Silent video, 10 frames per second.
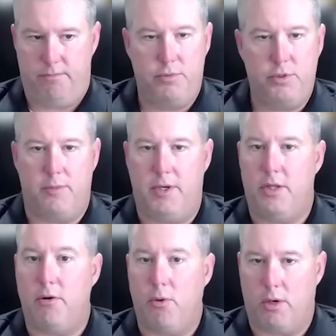some
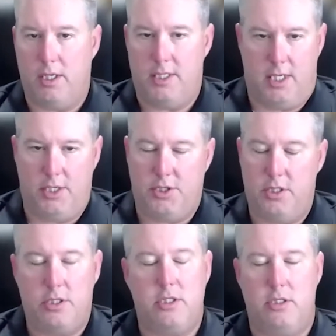other
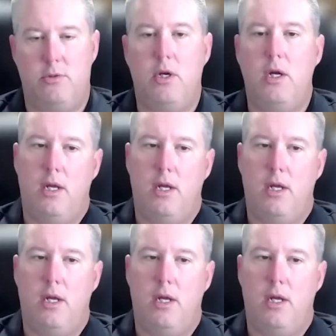organization to